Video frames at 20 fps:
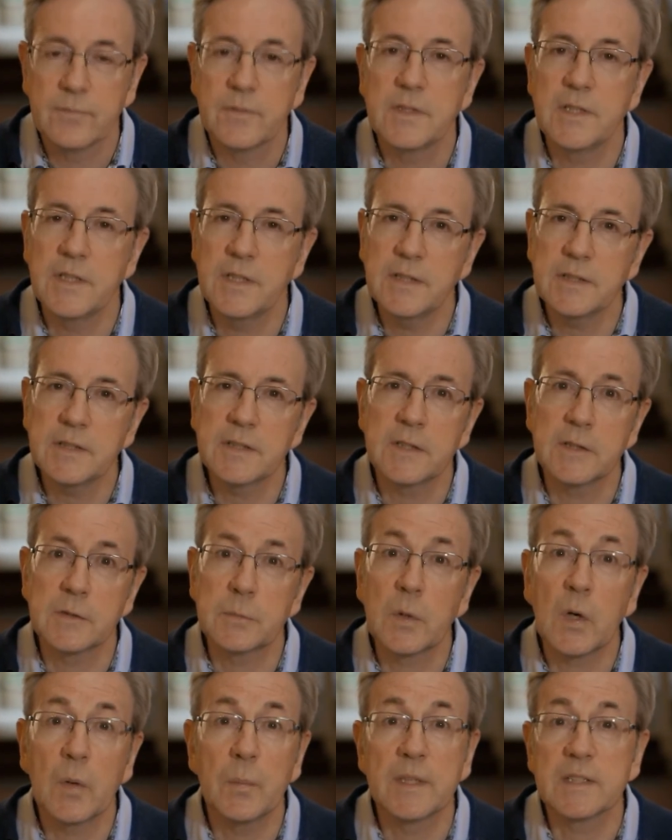Jesus'
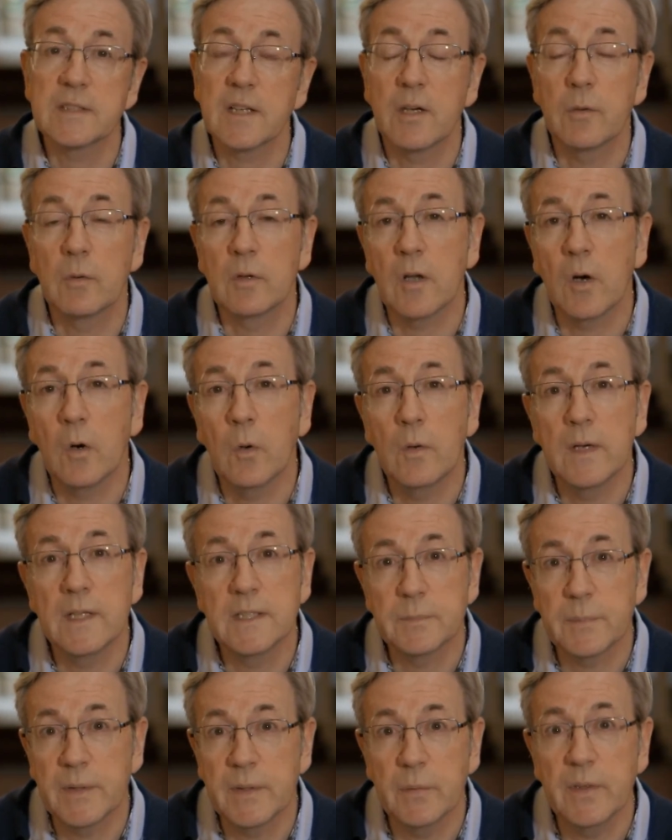promise, "I will always
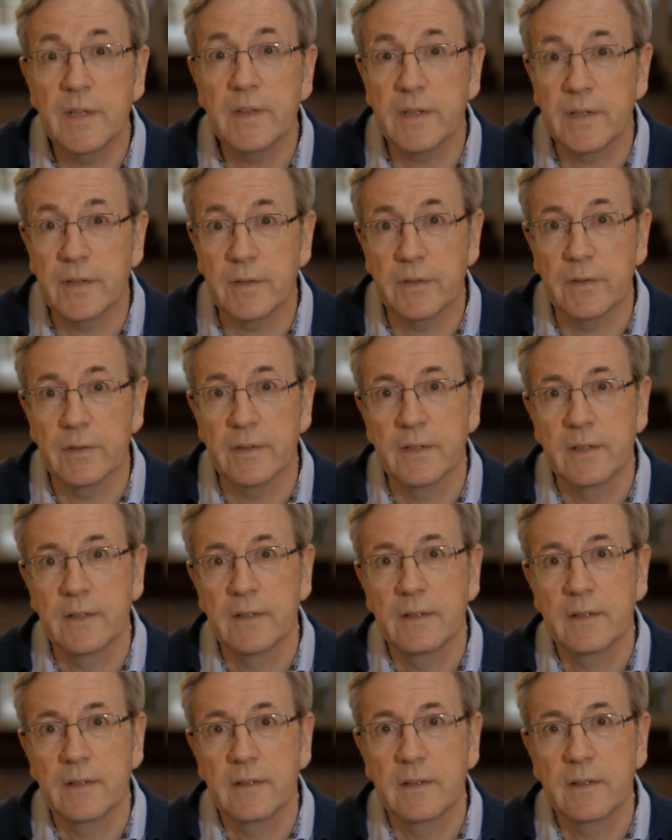be with you.
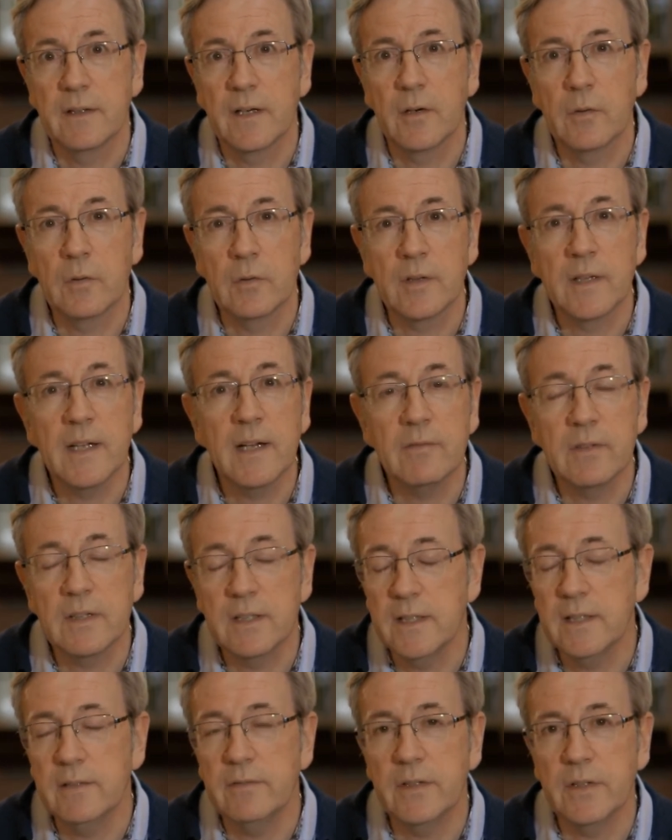I will never
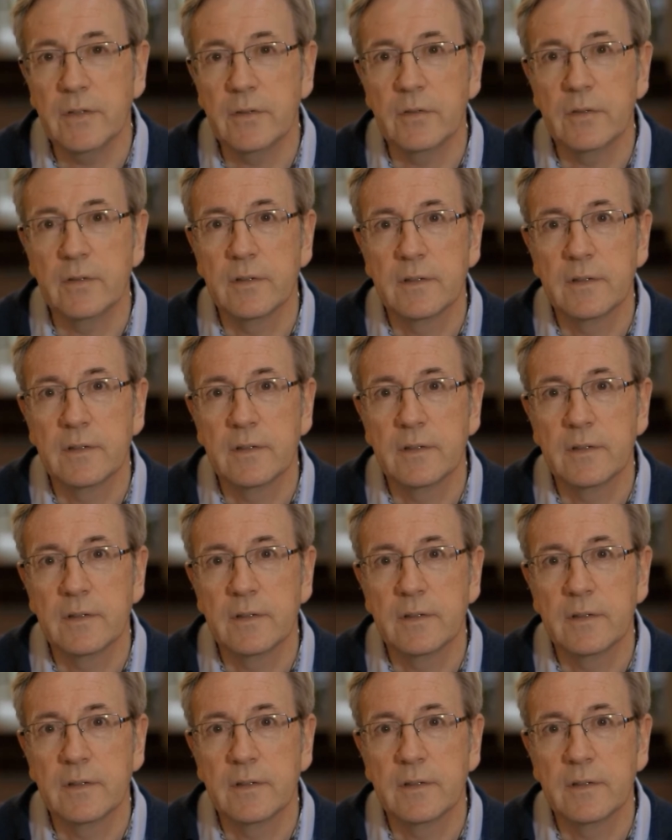leave you."